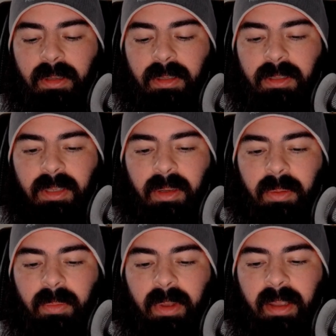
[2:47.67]

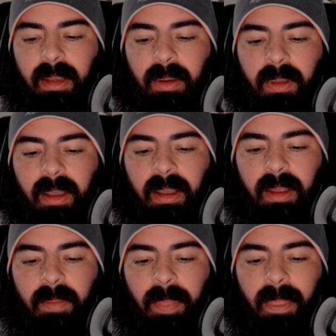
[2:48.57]
So I hit
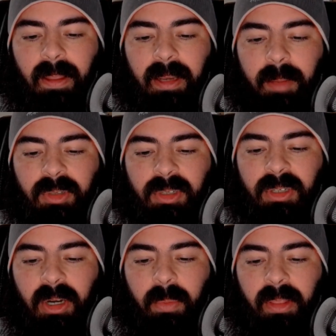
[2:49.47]
OK. Name should
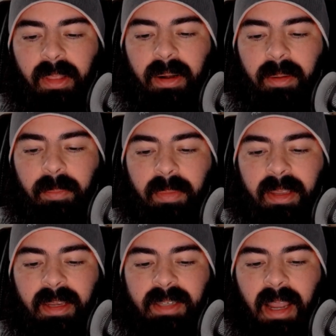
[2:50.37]
start with a letter,
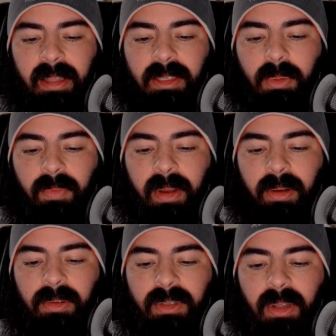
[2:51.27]
be exactly 12
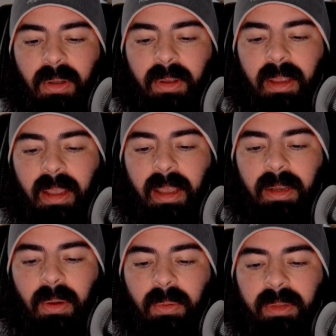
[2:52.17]
characters long, and
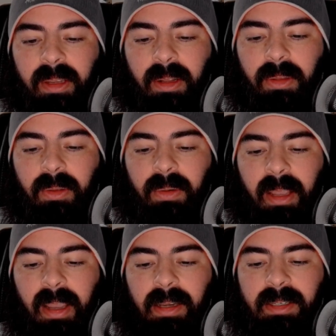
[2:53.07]
only include
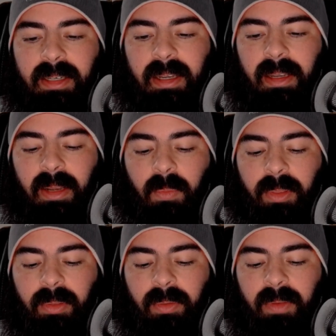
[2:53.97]
A to Z and
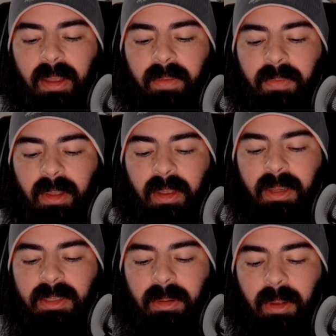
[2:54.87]
1 through 5.
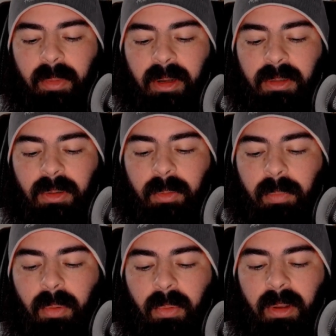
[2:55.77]
So I'm going to do
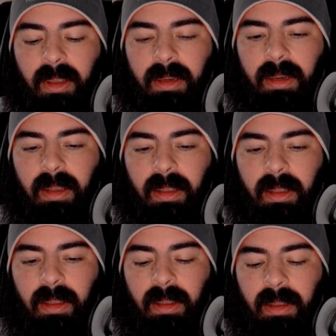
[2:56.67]
Boid
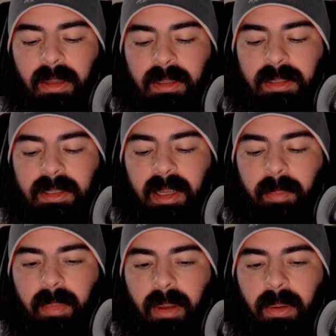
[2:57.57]

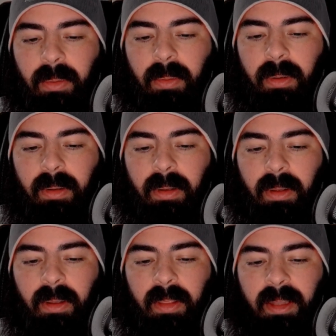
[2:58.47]
Demo.
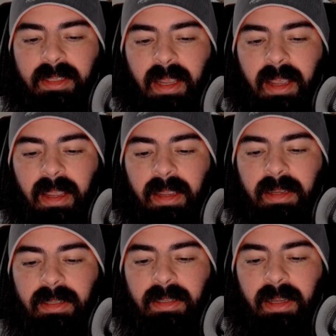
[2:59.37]
That's
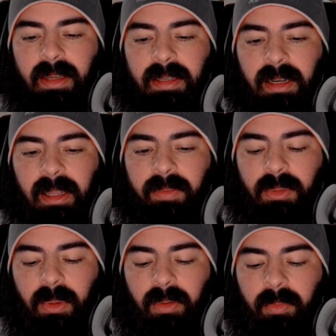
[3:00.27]
8, 9, 10, 11,
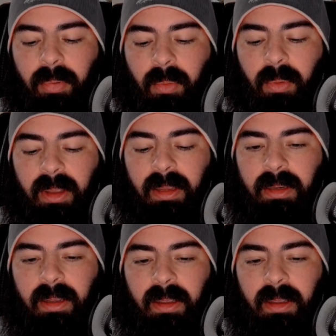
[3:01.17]
12. Boid.